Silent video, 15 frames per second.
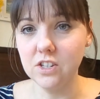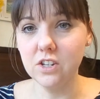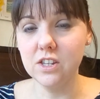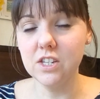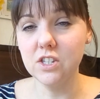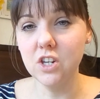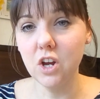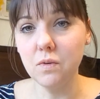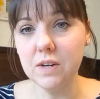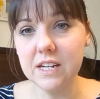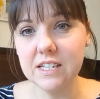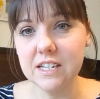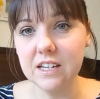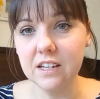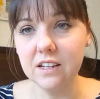So there's no
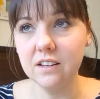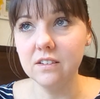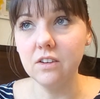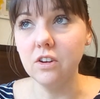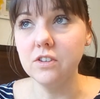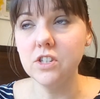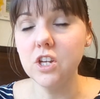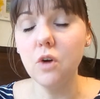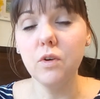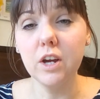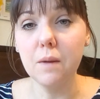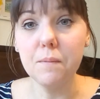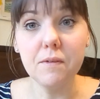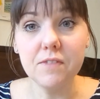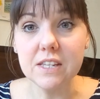knitting or sewing
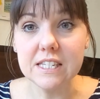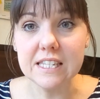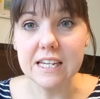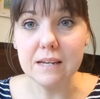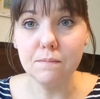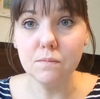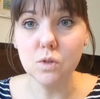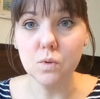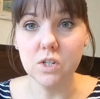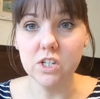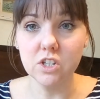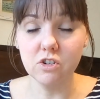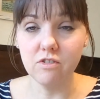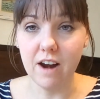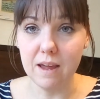up of the seams, which
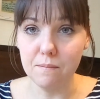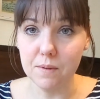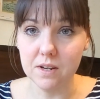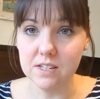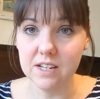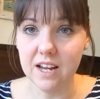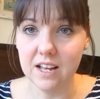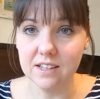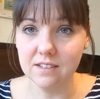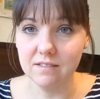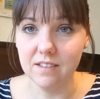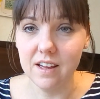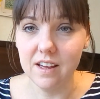is great, because I can't